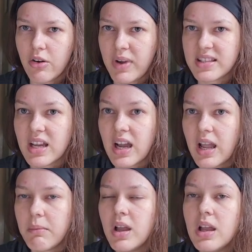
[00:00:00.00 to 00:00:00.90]
my
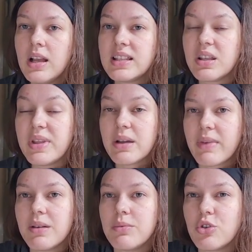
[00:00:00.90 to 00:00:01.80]
time to be at
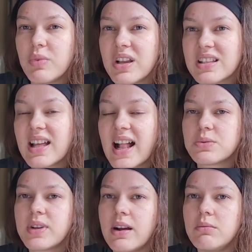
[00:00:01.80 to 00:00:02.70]
my booth, because that's
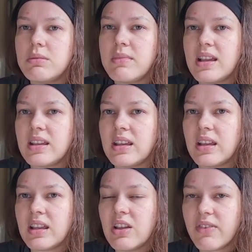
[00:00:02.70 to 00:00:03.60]
what I would be making
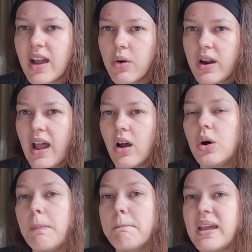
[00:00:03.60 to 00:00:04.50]
if I were at
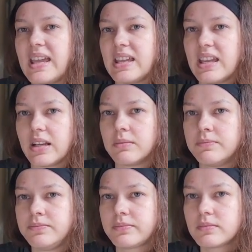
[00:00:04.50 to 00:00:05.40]
home making.
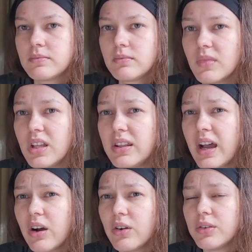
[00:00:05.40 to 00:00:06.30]

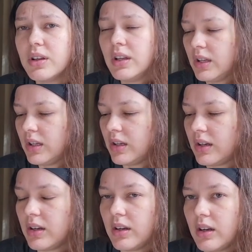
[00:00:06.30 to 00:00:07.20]
Now,
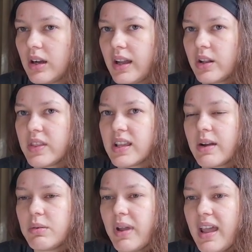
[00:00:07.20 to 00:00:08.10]
I don't think I
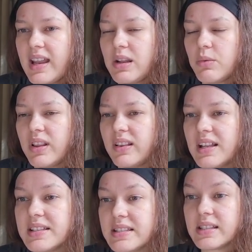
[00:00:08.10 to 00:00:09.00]
would pay anyone
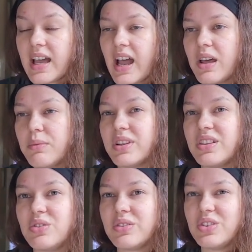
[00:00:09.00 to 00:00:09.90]
less than that, but
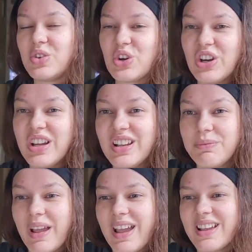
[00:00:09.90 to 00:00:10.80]
you could
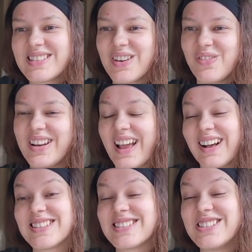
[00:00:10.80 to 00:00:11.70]
pay someone
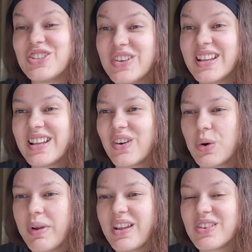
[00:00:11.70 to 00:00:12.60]
else to do it, or
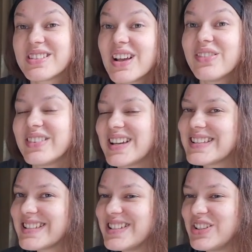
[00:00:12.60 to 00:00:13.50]
pay yourself less
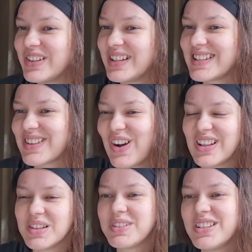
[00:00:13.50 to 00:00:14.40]
to do it. It's all
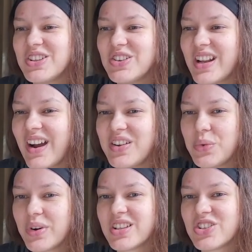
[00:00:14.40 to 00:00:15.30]
up to you and how you
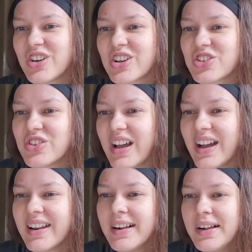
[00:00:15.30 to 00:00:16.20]
want to structure
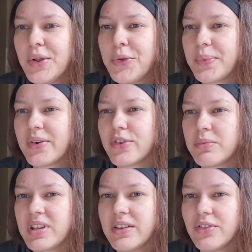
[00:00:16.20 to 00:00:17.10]
that. But for
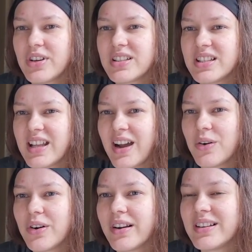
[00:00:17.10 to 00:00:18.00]
me, for a
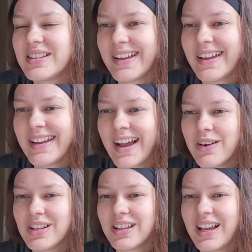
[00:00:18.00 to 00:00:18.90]
10-hour day, I
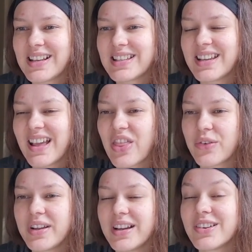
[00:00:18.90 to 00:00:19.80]
would like to get
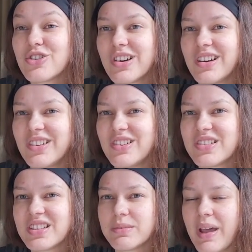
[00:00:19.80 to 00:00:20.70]
$300
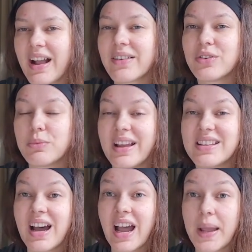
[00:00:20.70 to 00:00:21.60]
back for my
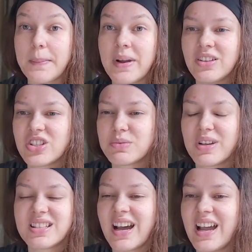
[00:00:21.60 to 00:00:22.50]
time, just my
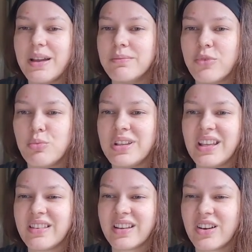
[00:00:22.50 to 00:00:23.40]
time for being
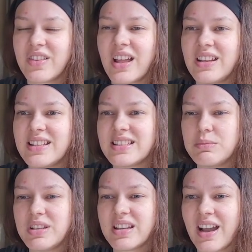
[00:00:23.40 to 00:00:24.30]
there. That needs to
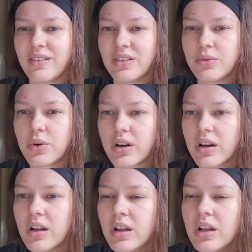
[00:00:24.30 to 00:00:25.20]
be accounted for.
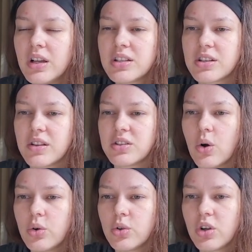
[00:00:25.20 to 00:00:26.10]
So the
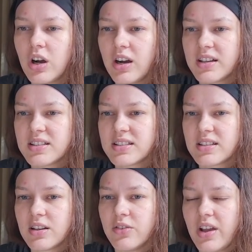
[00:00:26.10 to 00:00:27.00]
total costs
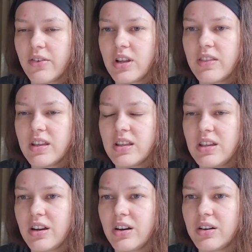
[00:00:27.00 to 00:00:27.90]
of everything
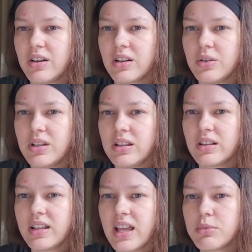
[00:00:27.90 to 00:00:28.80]
here, including the
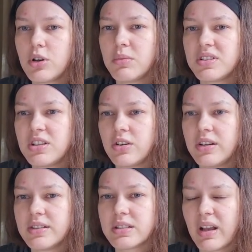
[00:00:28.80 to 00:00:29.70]
labor,
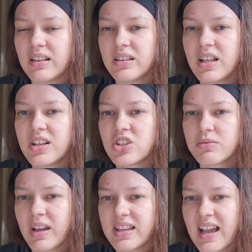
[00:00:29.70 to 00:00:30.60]
materials, my lunch,
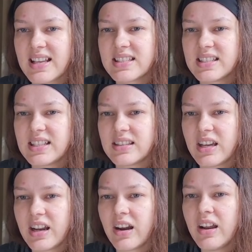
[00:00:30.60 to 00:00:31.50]
my gas to get
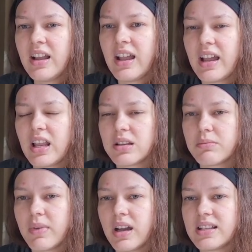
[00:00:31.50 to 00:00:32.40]
there, and
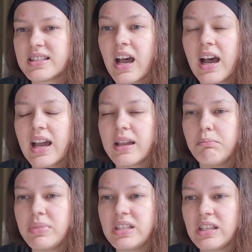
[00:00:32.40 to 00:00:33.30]
my time
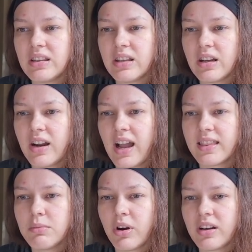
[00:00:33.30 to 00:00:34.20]
being there at
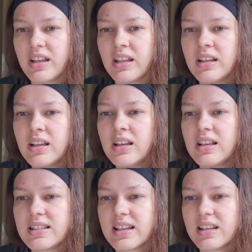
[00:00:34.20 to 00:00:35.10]
the market,
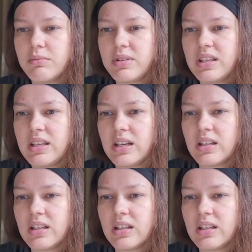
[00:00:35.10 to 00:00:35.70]
is going to be